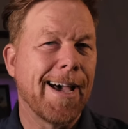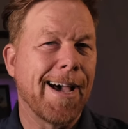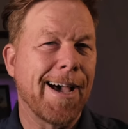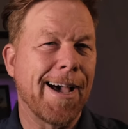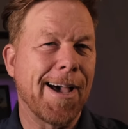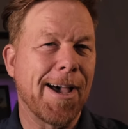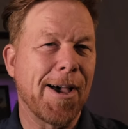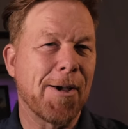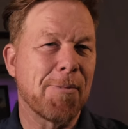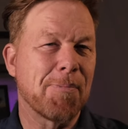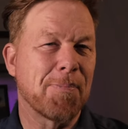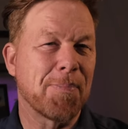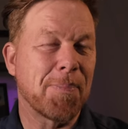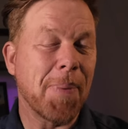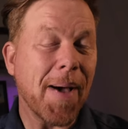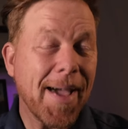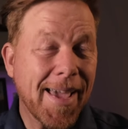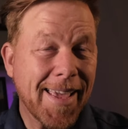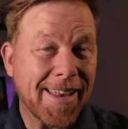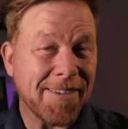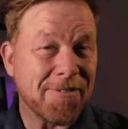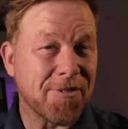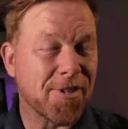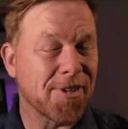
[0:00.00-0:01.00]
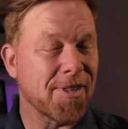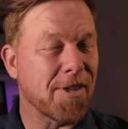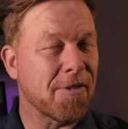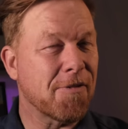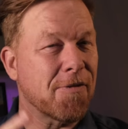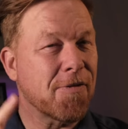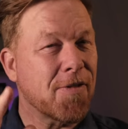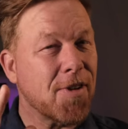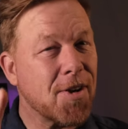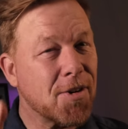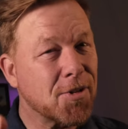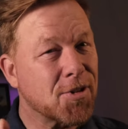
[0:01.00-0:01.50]
Uh, but for the
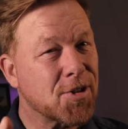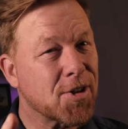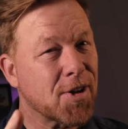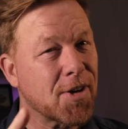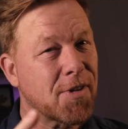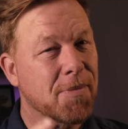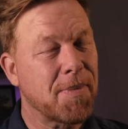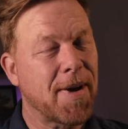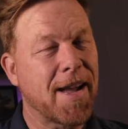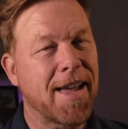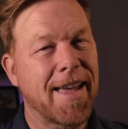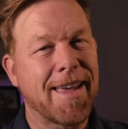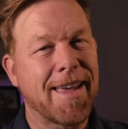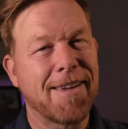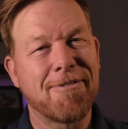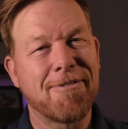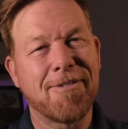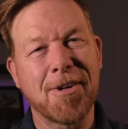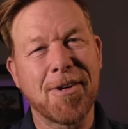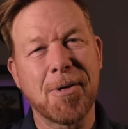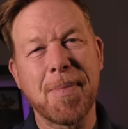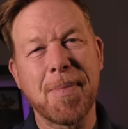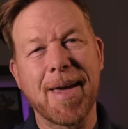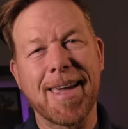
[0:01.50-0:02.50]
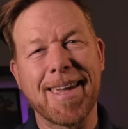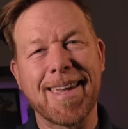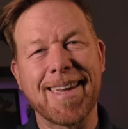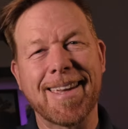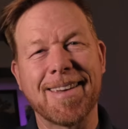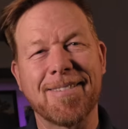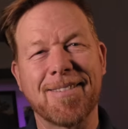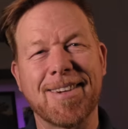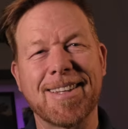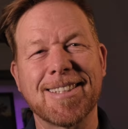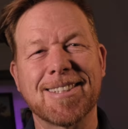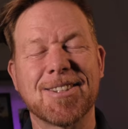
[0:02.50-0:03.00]
future of my filmmaking
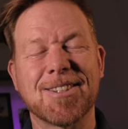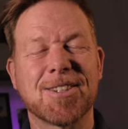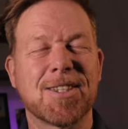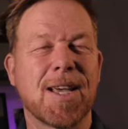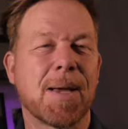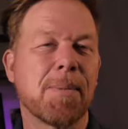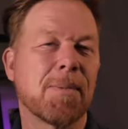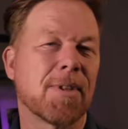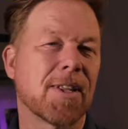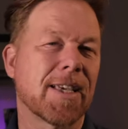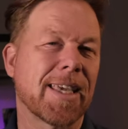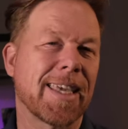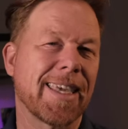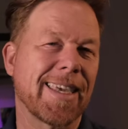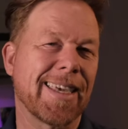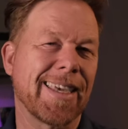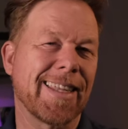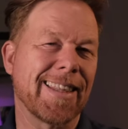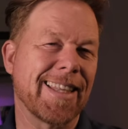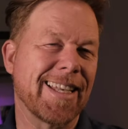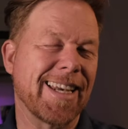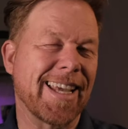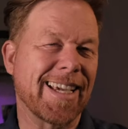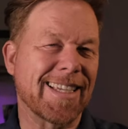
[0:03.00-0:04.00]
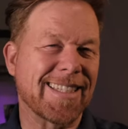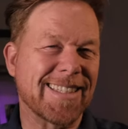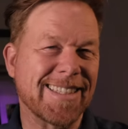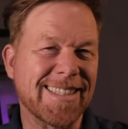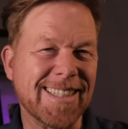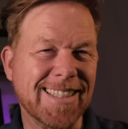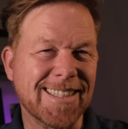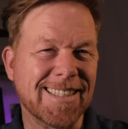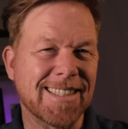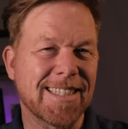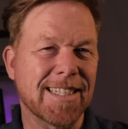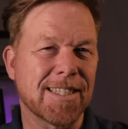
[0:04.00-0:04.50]
adventures, I'm looking in the next
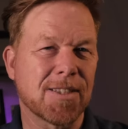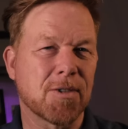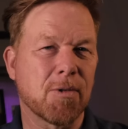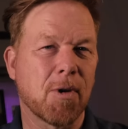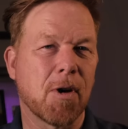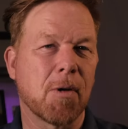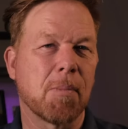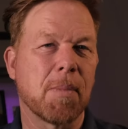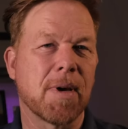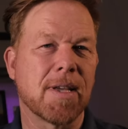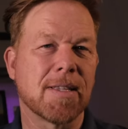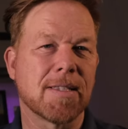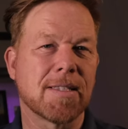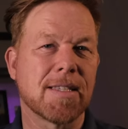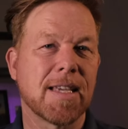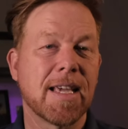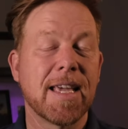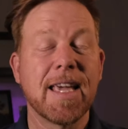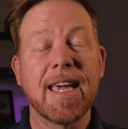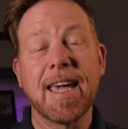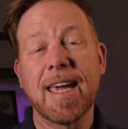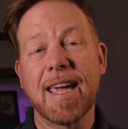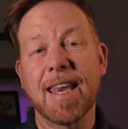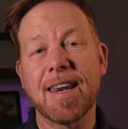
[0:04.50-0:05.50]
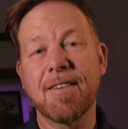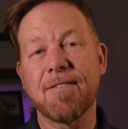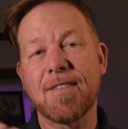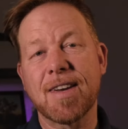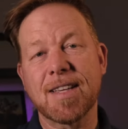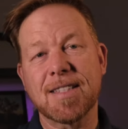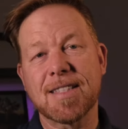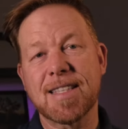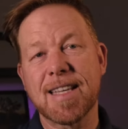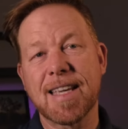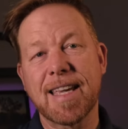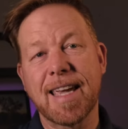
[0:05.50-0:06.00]
six to twelve months and
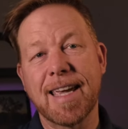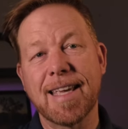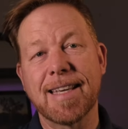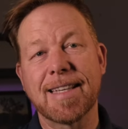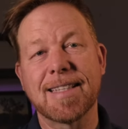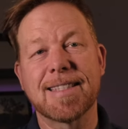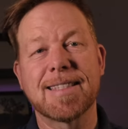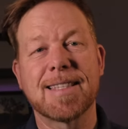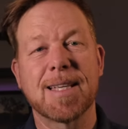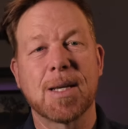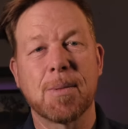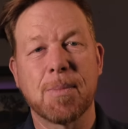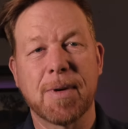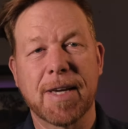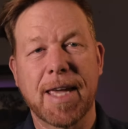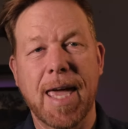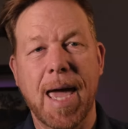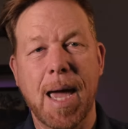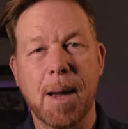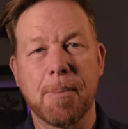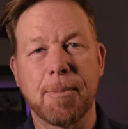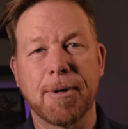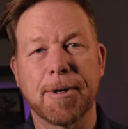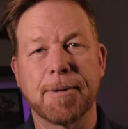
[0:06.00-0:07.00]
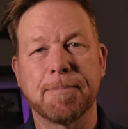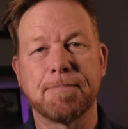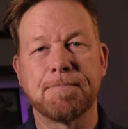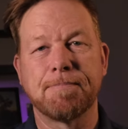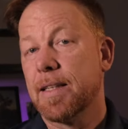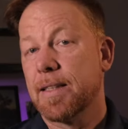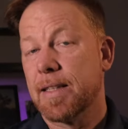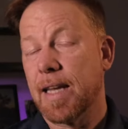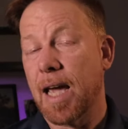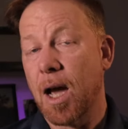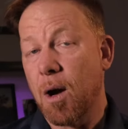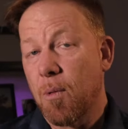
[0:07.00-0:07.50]
investing in a cinema camera.
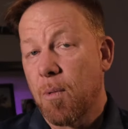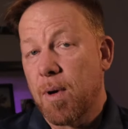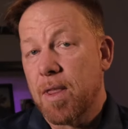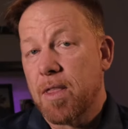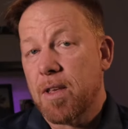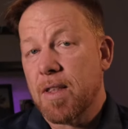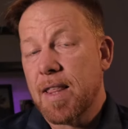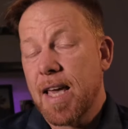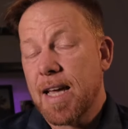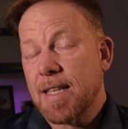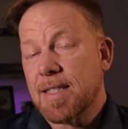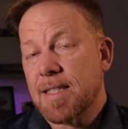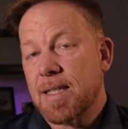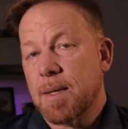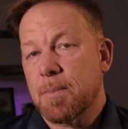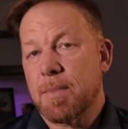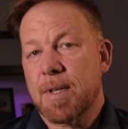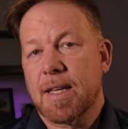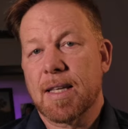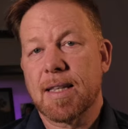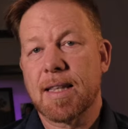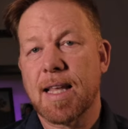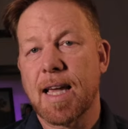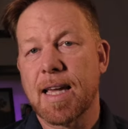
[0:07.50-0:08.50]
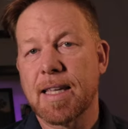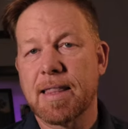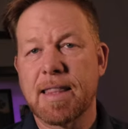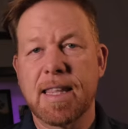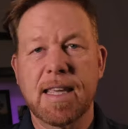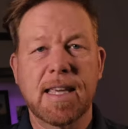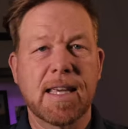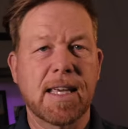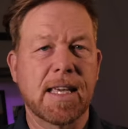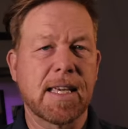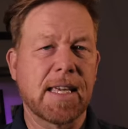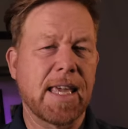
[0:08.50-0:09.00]
Now, whether that's something like
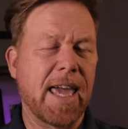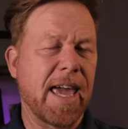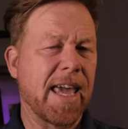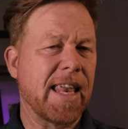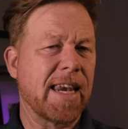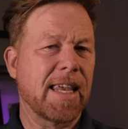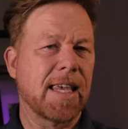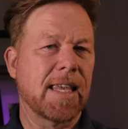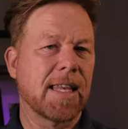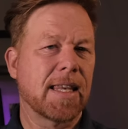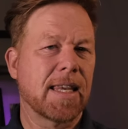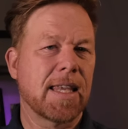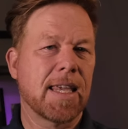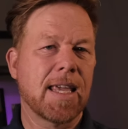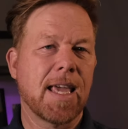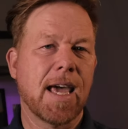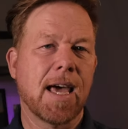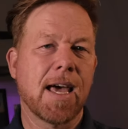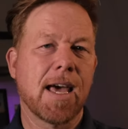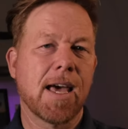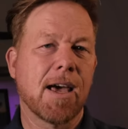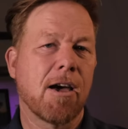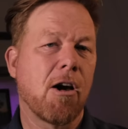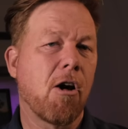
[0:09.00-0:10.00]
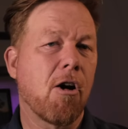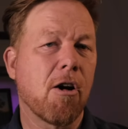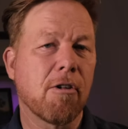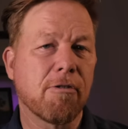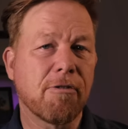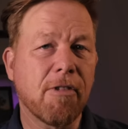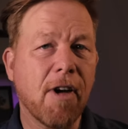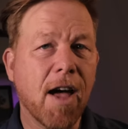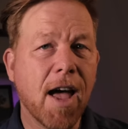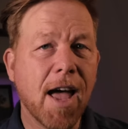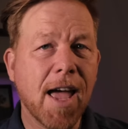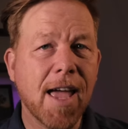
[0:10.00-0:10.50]
the Canon uh, R
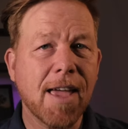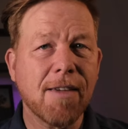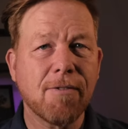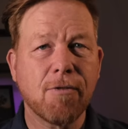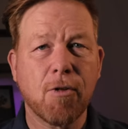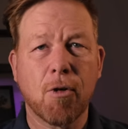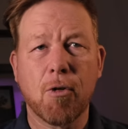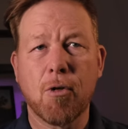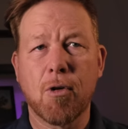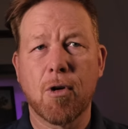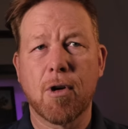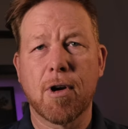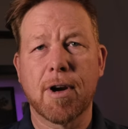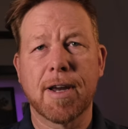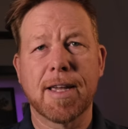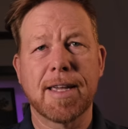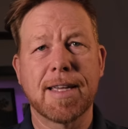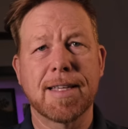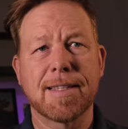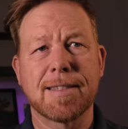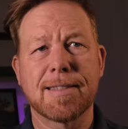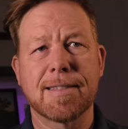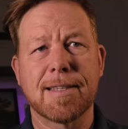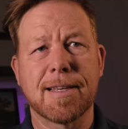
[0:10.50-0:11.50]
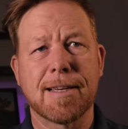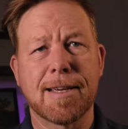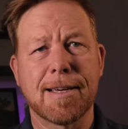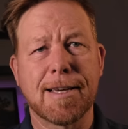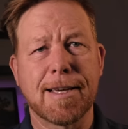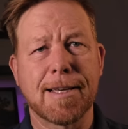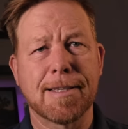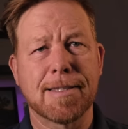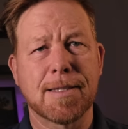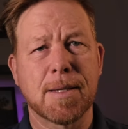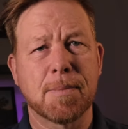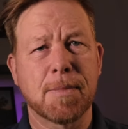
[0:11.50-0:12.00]
five, or it's
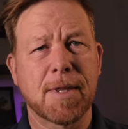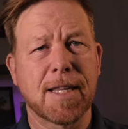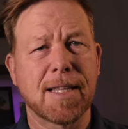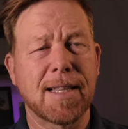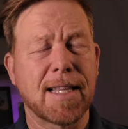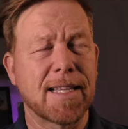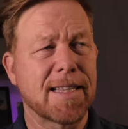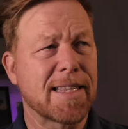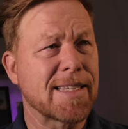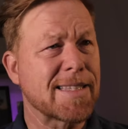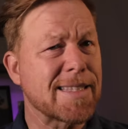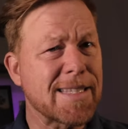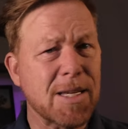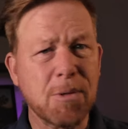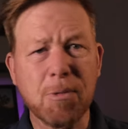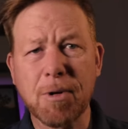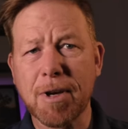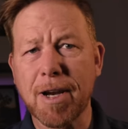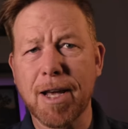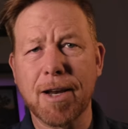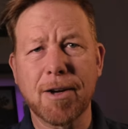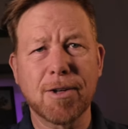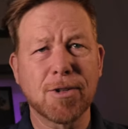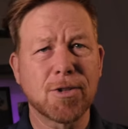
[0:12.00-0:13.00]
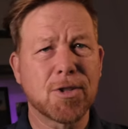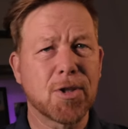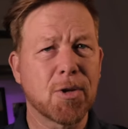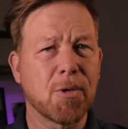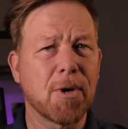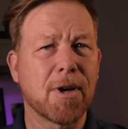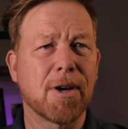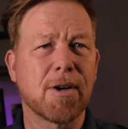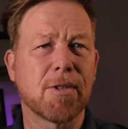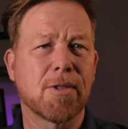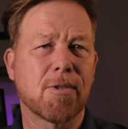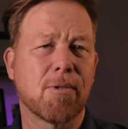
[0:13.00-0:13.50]
uh, something like the C one hundred, two
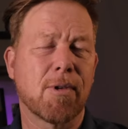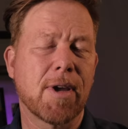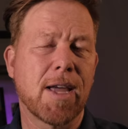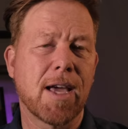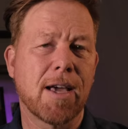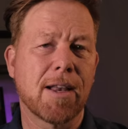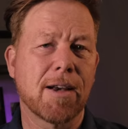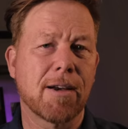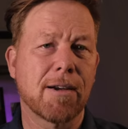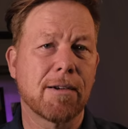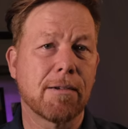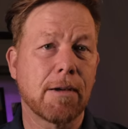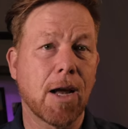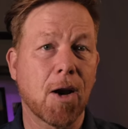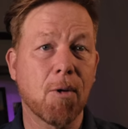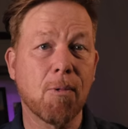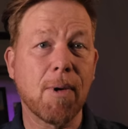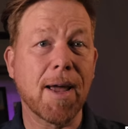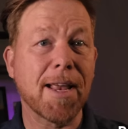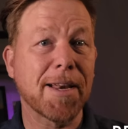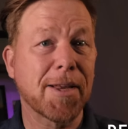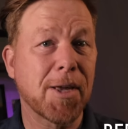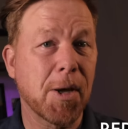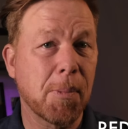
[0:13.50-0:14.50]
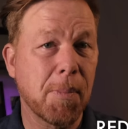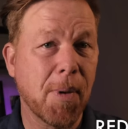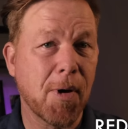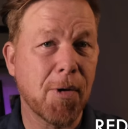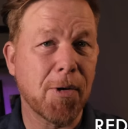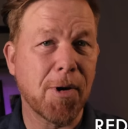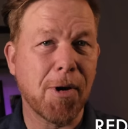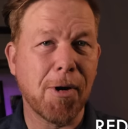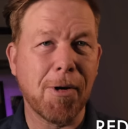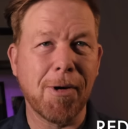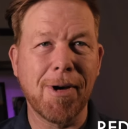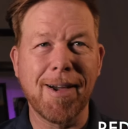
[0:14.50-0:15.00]
hundred, three hundred, a Red
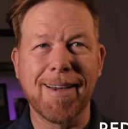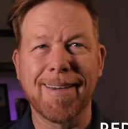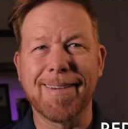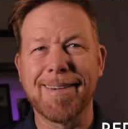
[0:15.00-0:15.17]
Komodo,